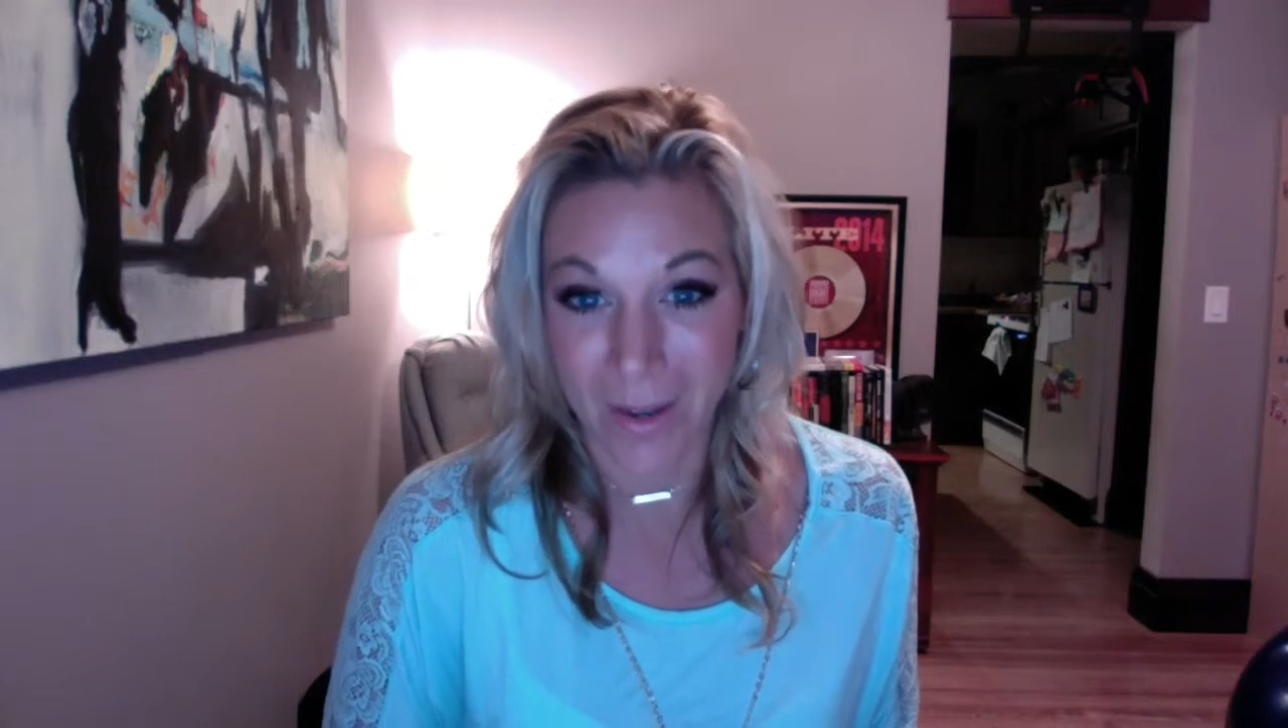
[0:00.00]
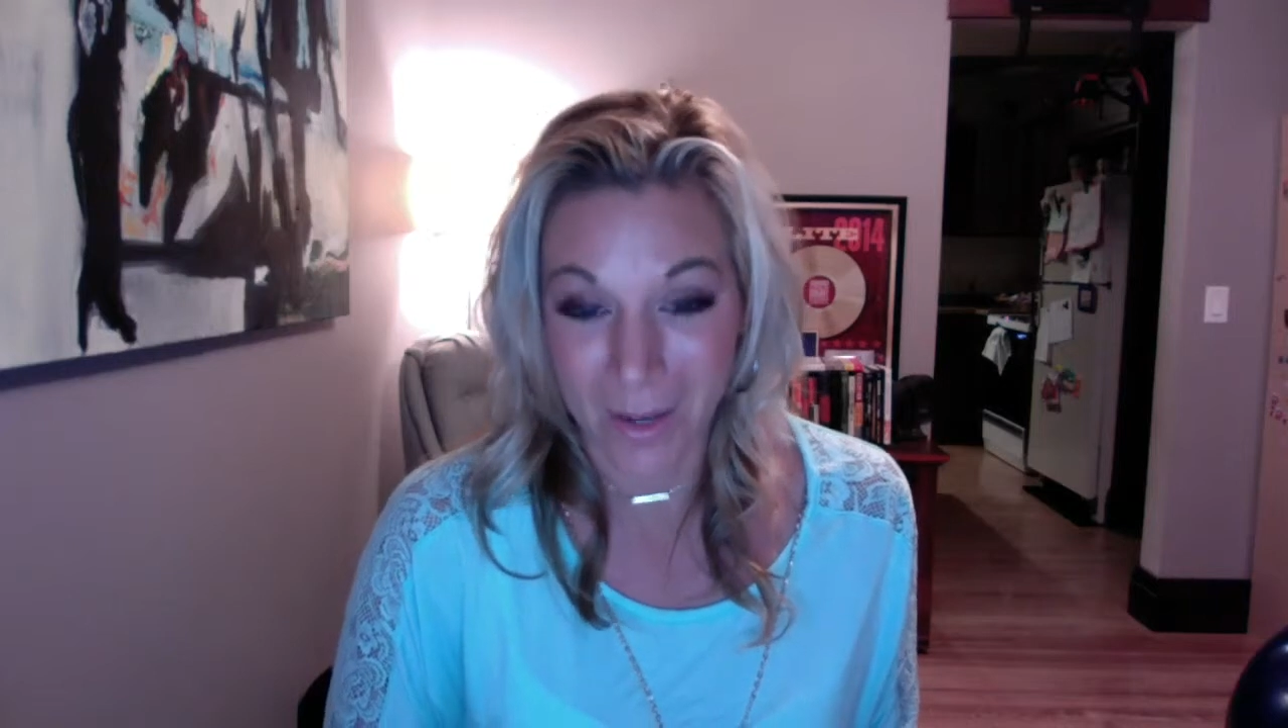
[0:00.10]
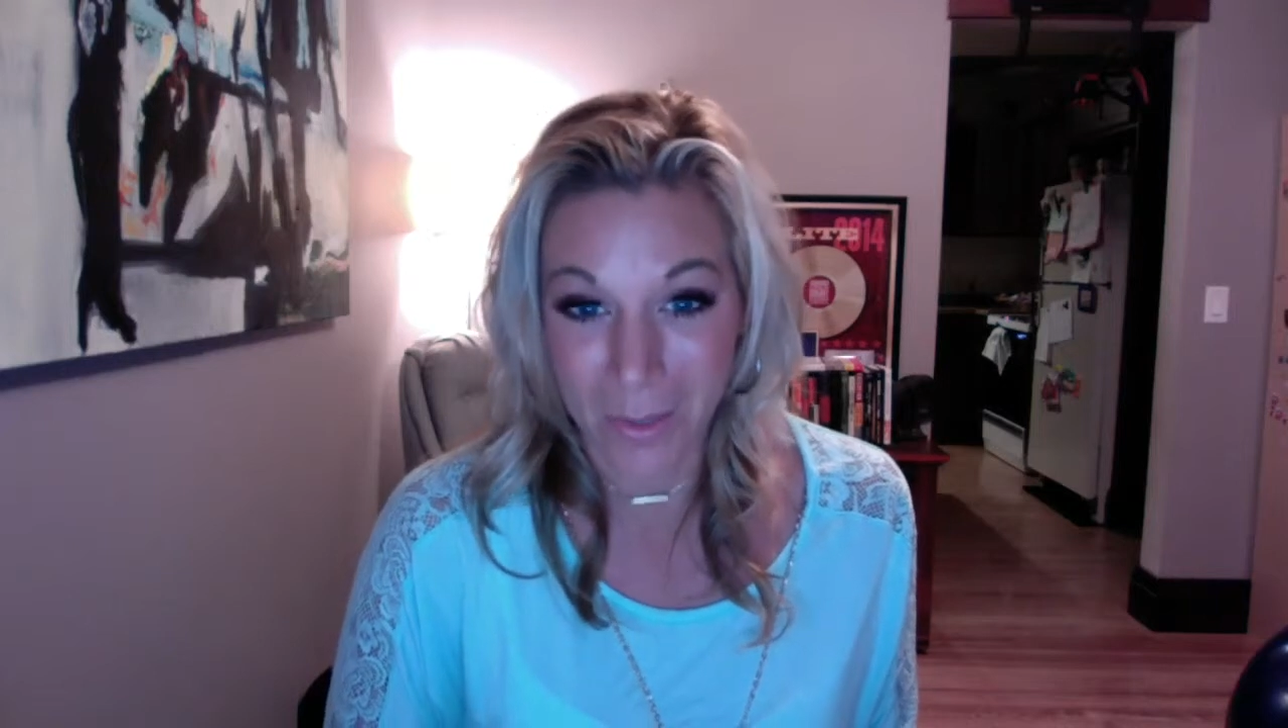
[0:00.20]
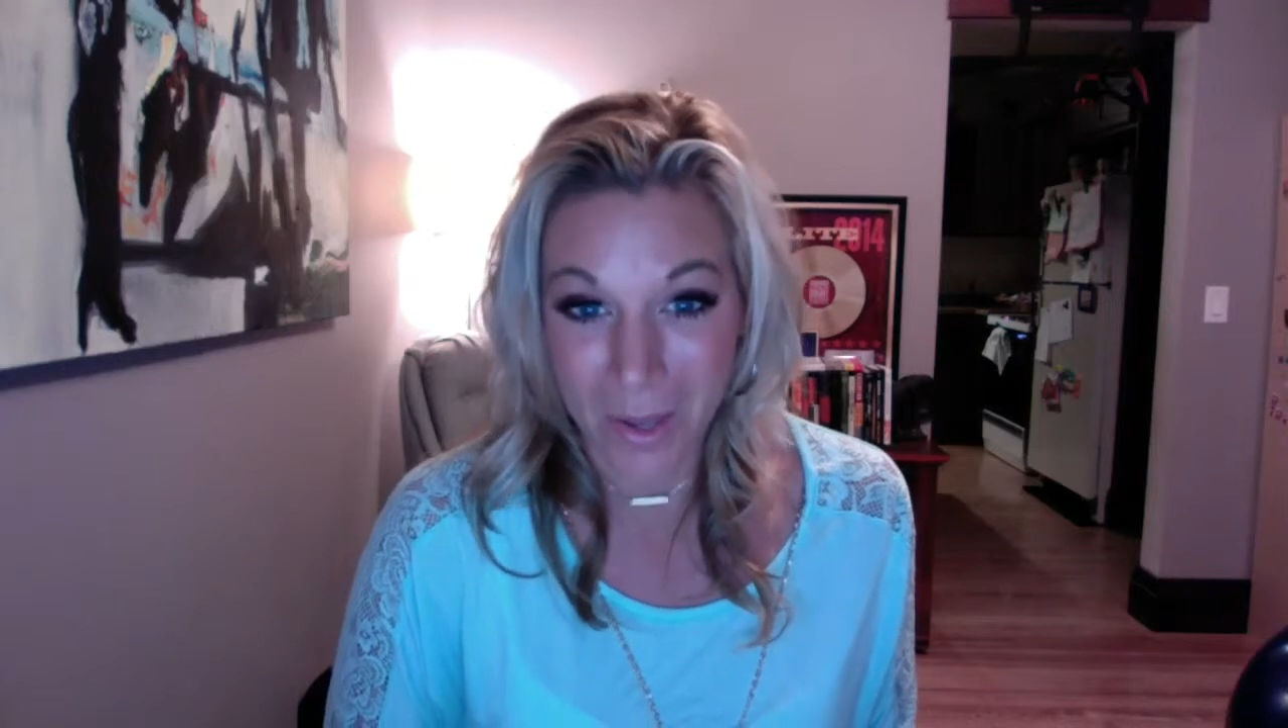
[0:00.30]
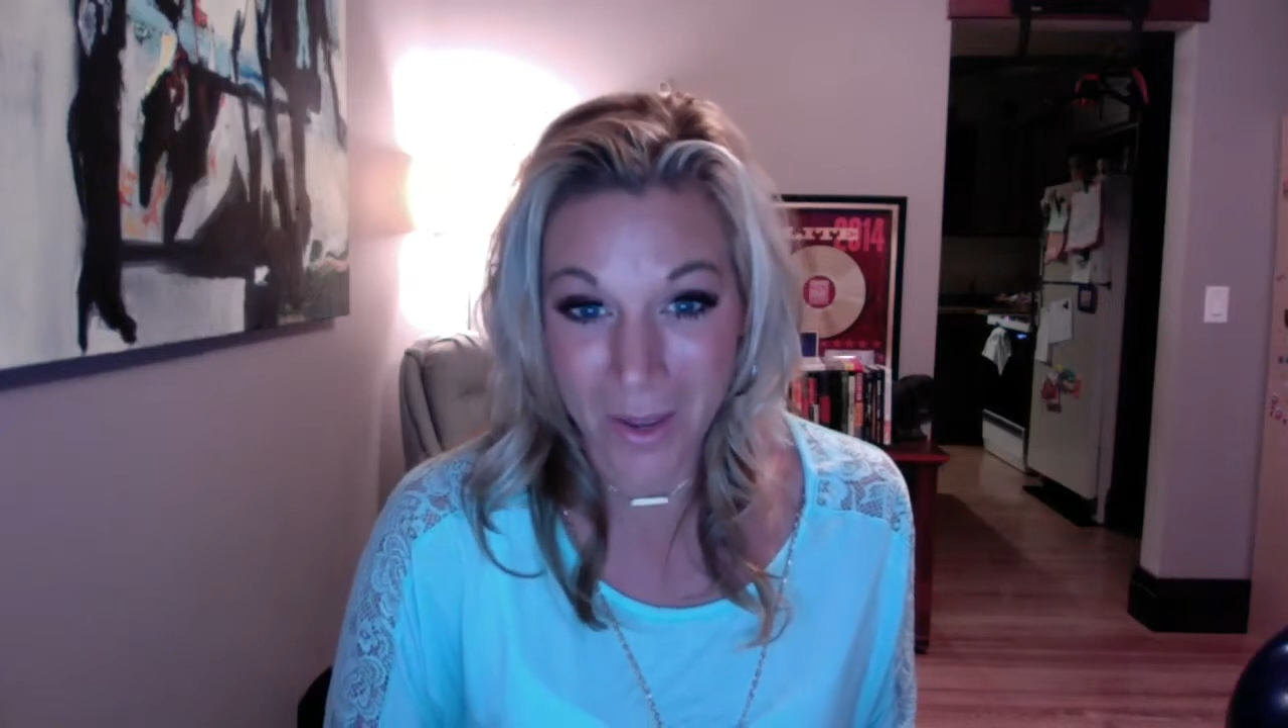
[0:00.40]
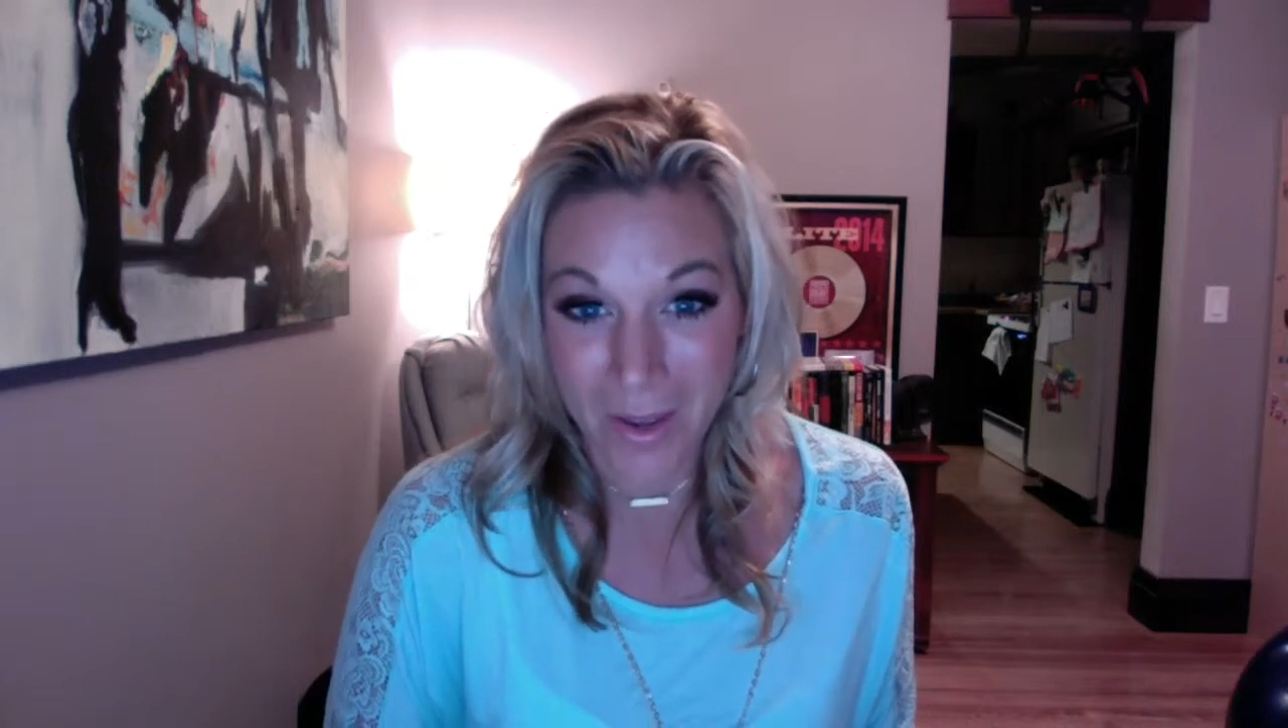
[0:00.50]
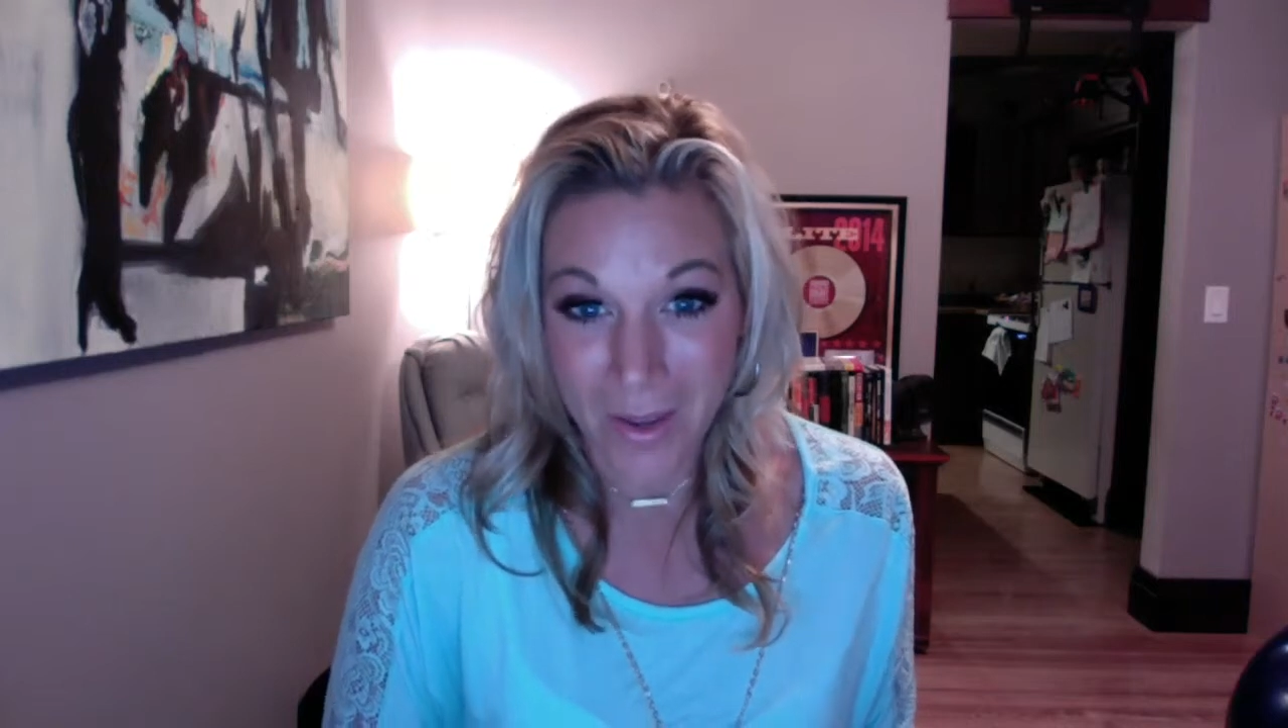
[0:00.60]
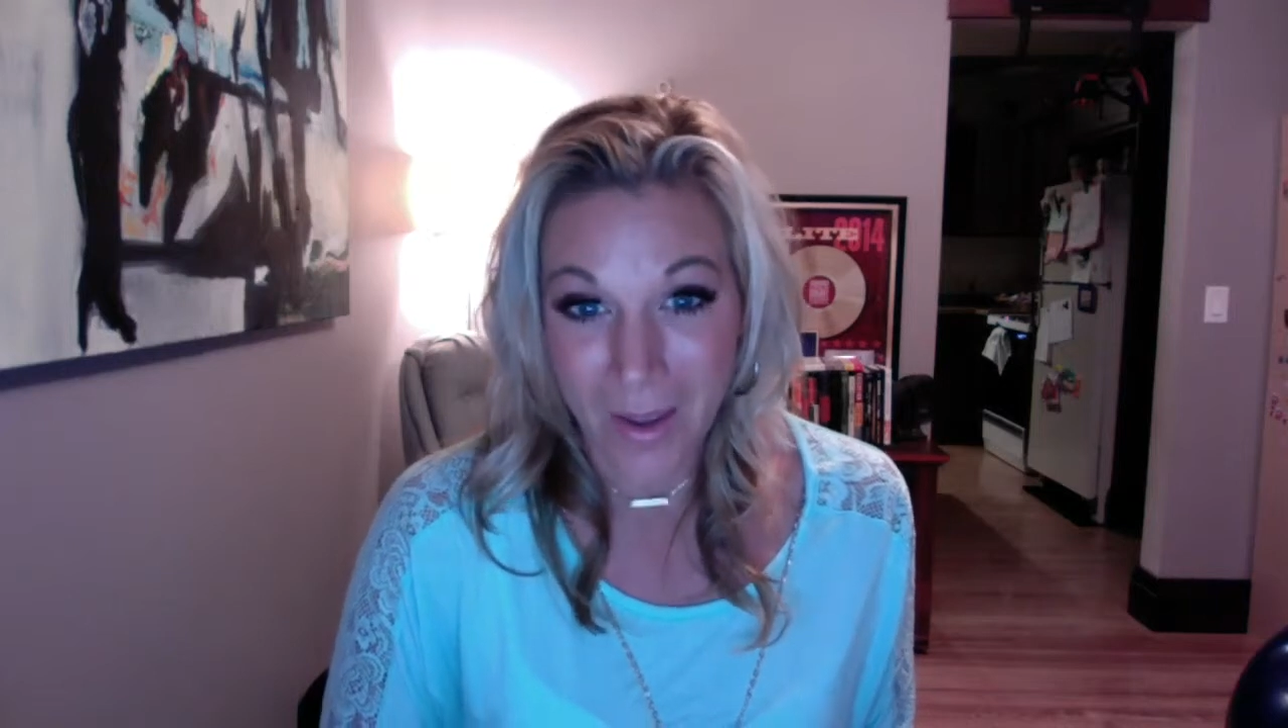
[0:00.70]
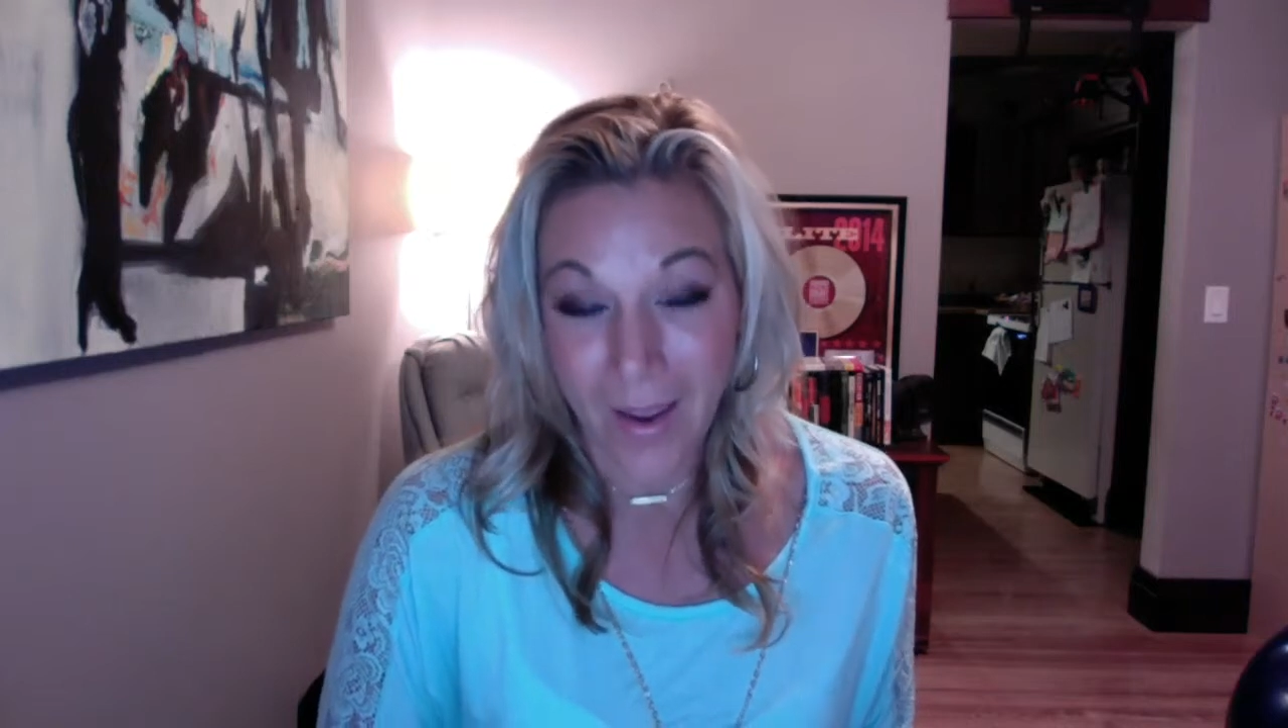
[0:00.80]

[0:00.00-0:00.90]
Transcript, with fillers: anyway.